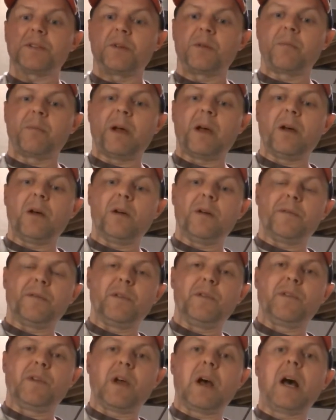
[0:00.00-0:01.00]
your bow if
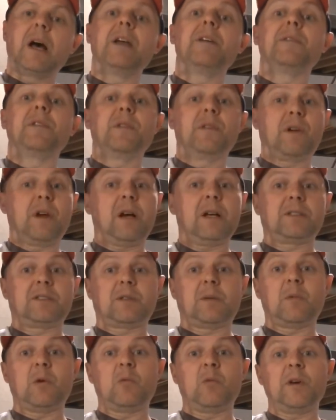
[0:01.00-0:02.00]
you've got
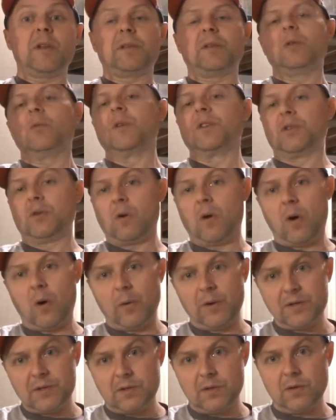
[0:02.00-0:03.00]
someone with you, which you
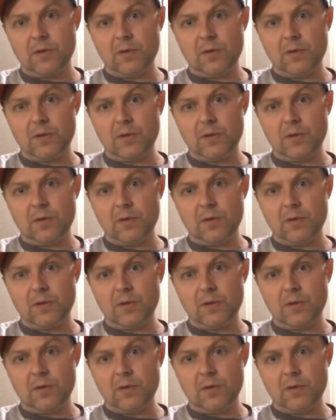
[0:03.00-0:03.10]
always do.